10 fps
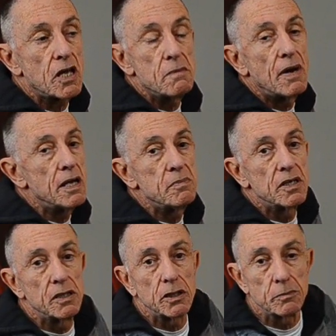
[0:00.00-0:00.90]
They may be
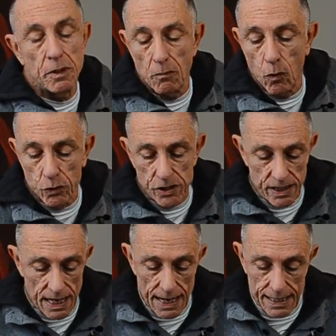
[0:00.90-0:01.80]
a little bit more
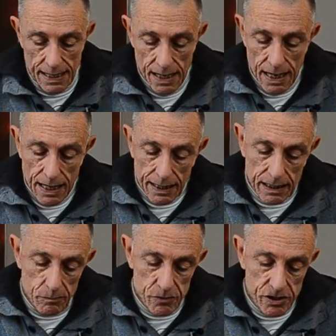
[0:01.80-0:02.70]
today.
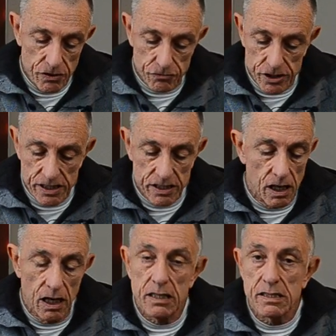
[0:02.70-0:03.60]
Comes in 3
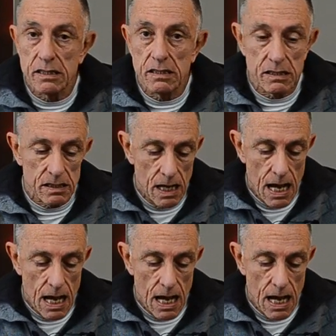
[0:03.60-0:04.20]
sizes.